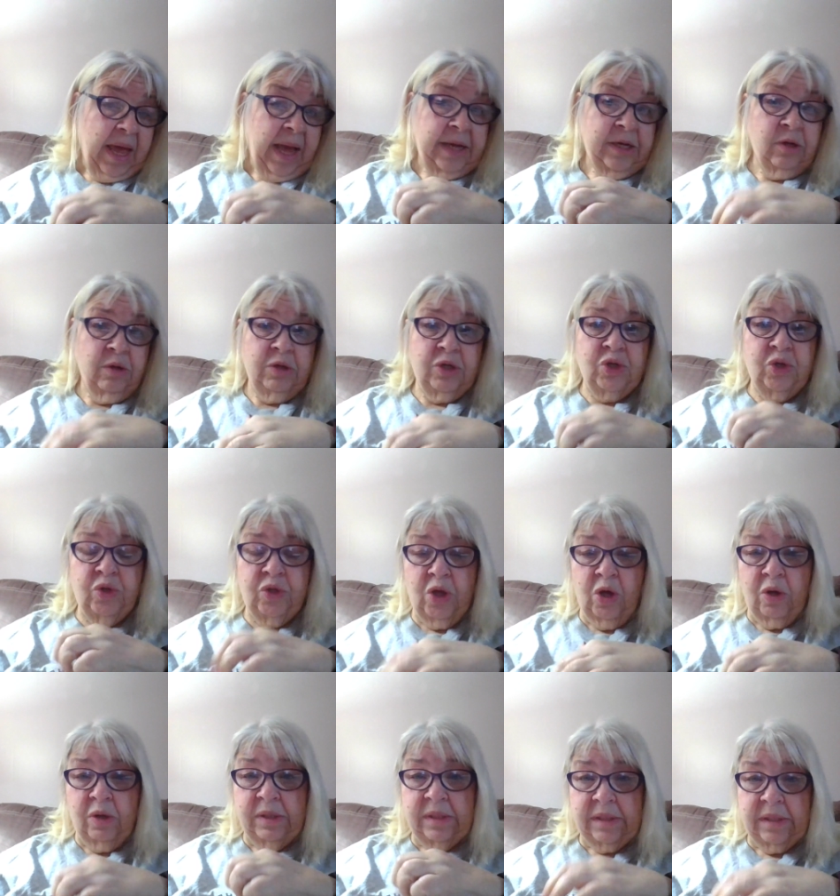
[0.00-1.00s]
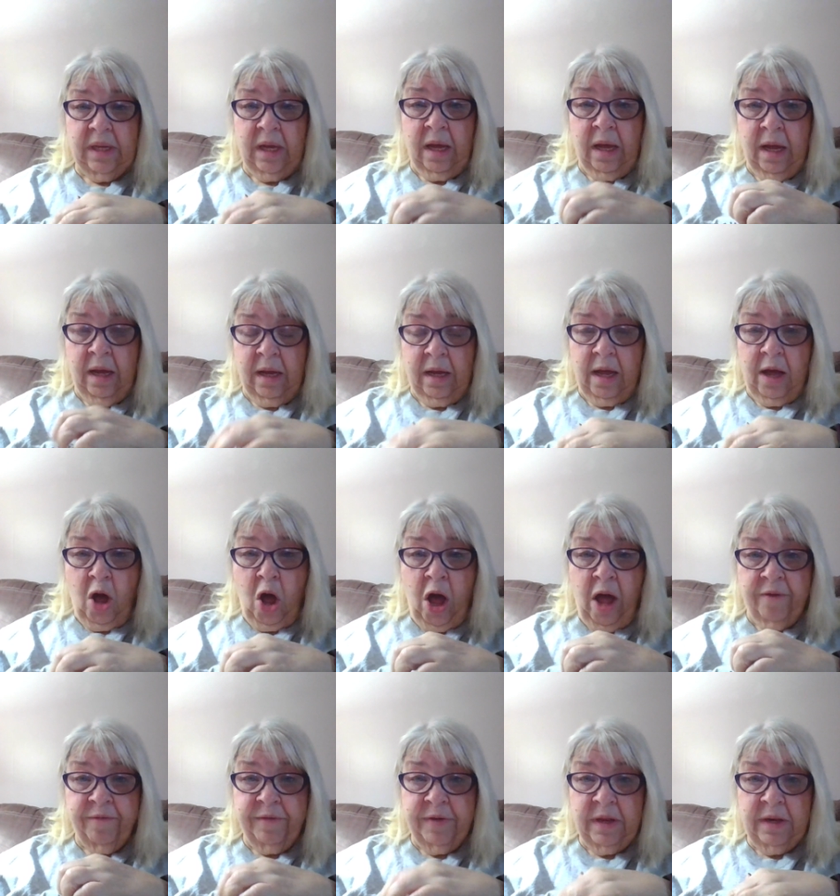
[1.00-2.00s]
I don't do those uh,
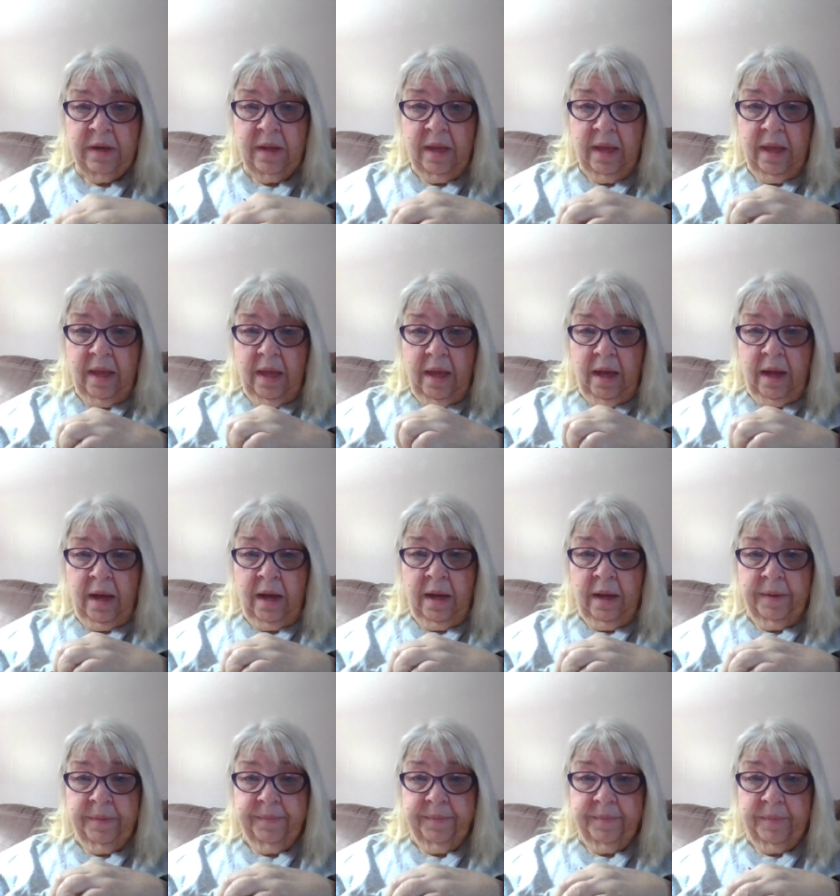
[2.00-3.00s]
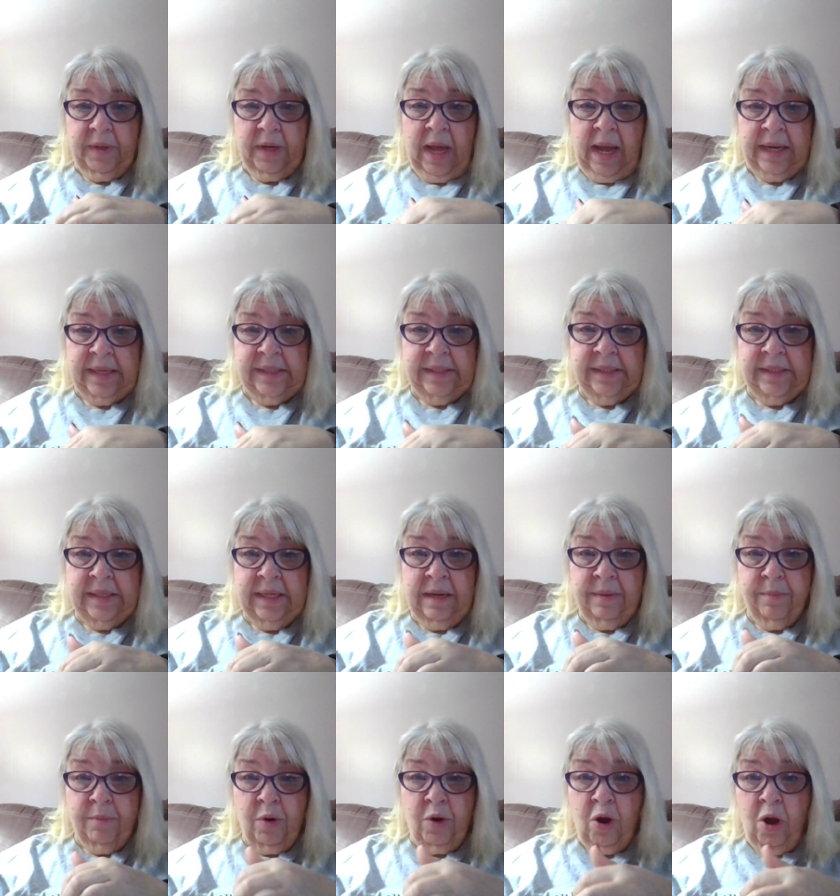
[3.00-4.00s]
often. Uh, I did
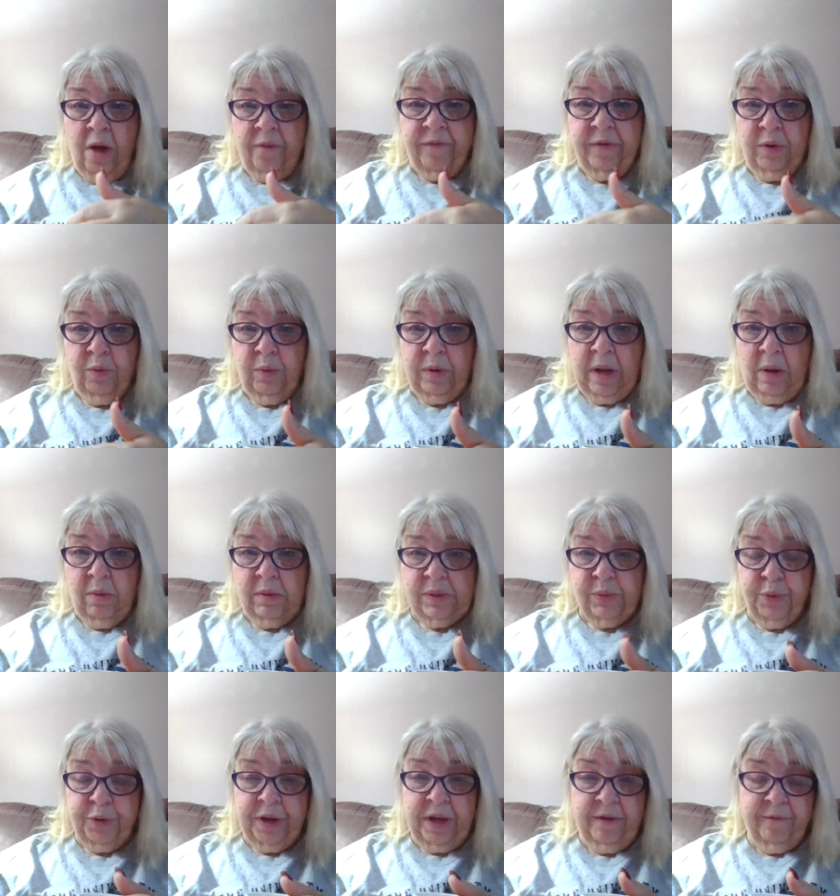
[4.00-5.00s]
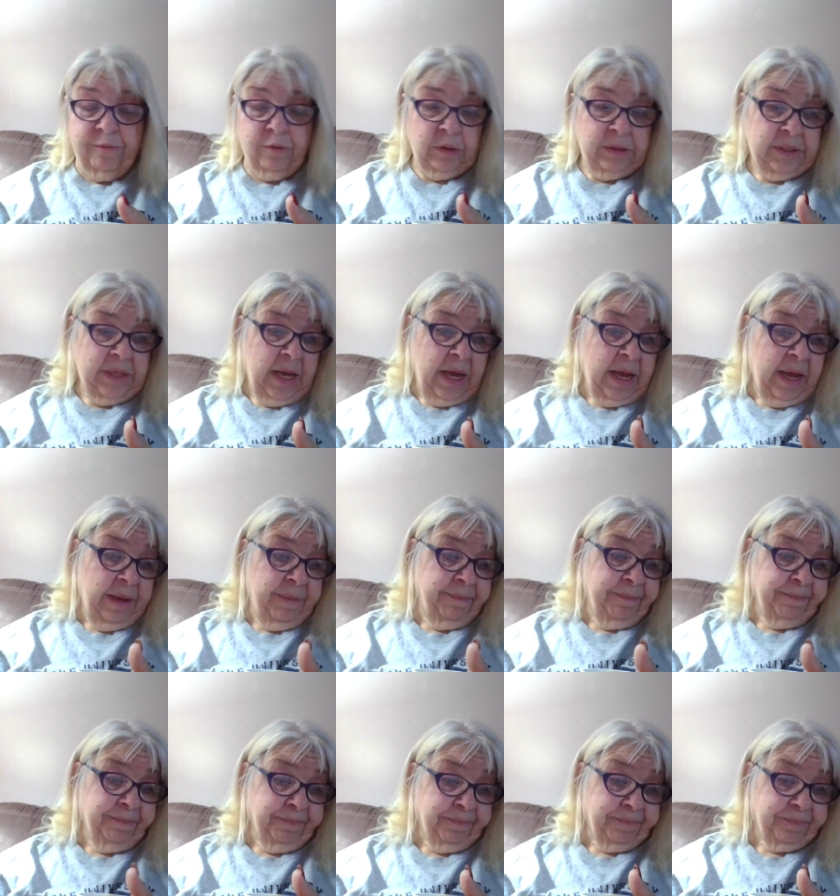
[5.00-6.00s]
it more often when I was working full
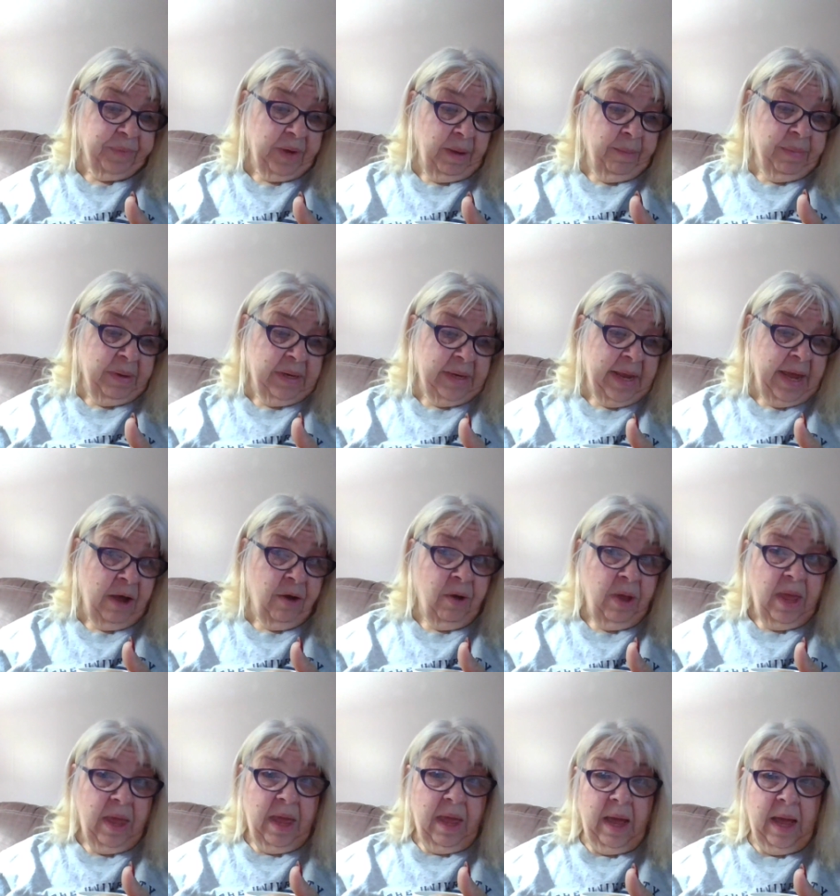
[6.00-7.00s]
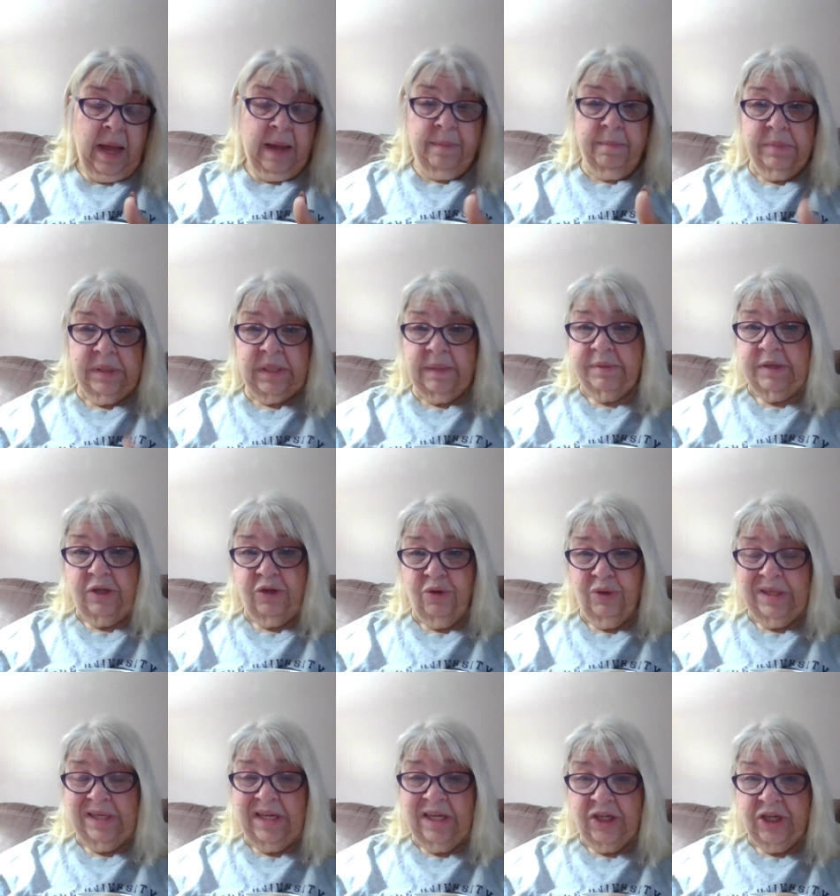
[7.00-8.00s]
time, but now I'm
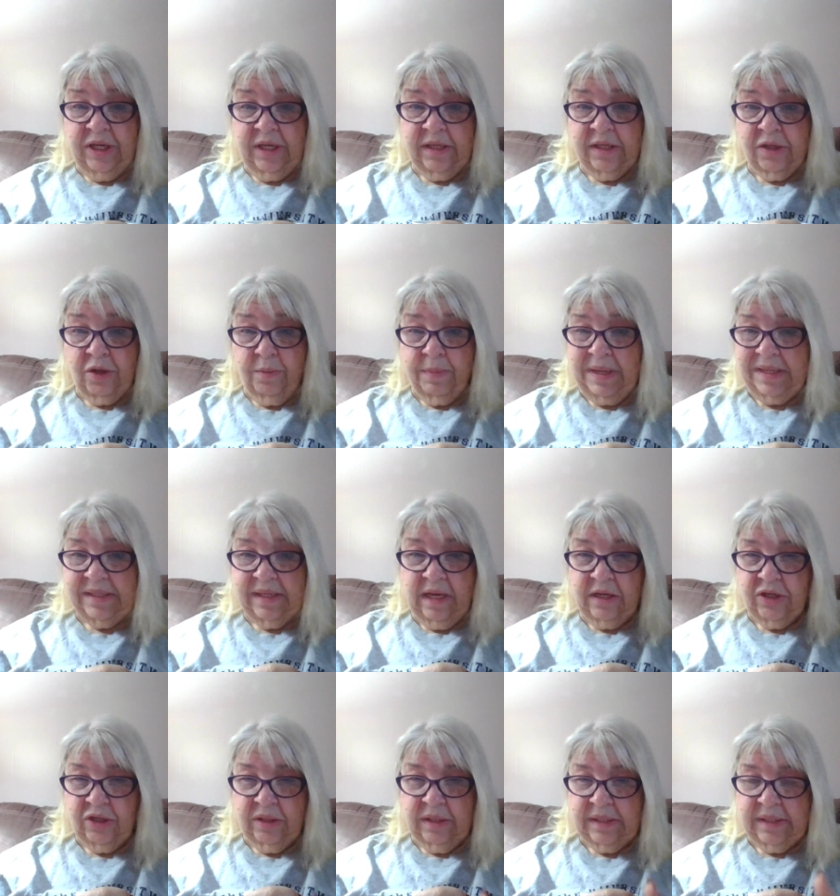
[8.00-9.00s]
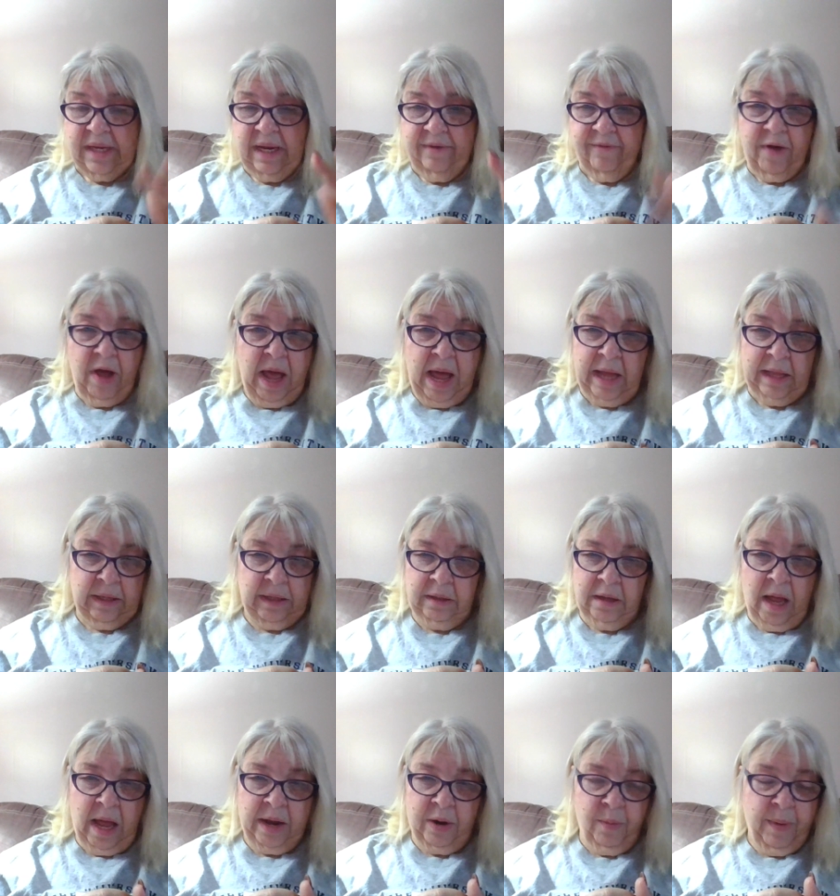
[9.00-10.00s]
substitute teaching, so my schedule is kind of all
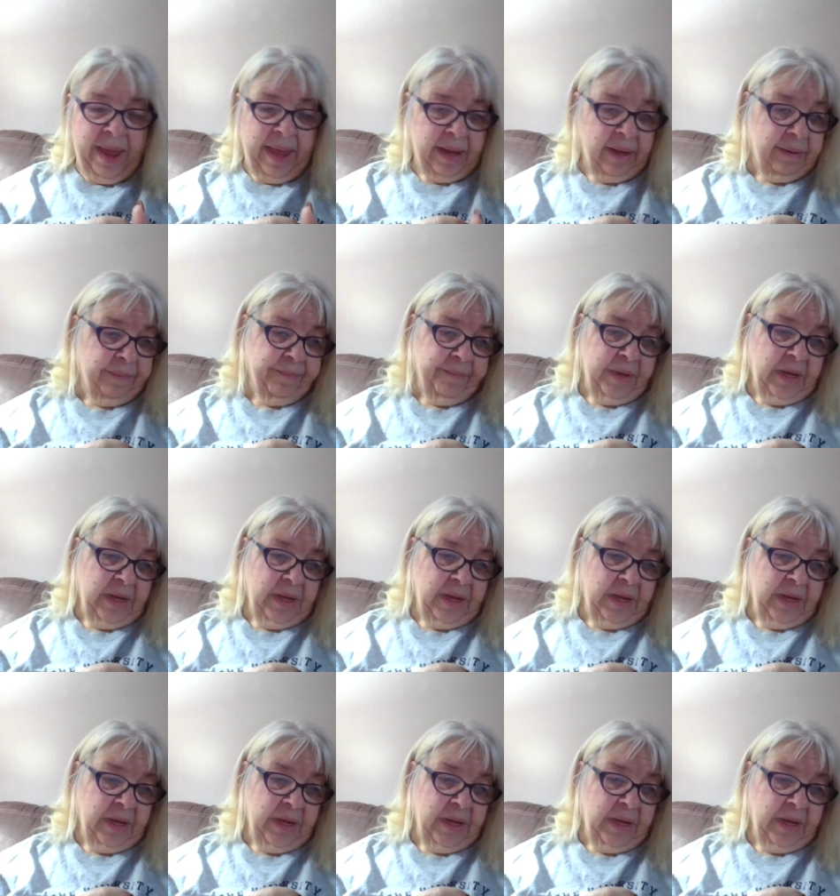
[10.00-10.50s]
out of whack.